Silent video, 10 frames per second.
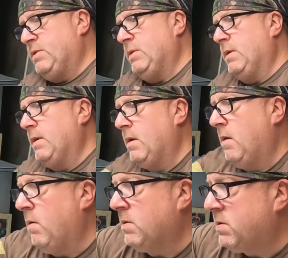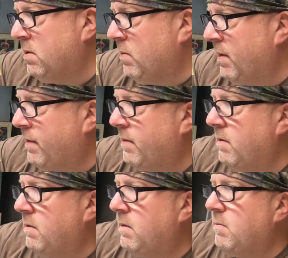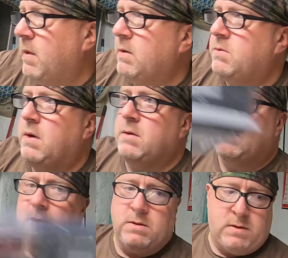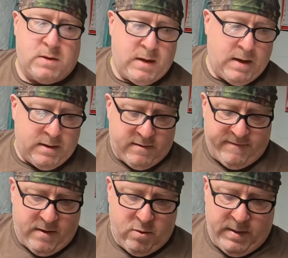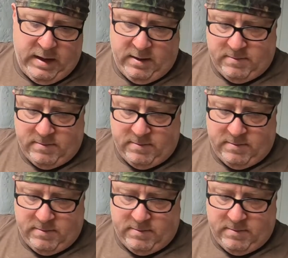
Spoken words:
Show you. Also, with my transducer, I got the foamy.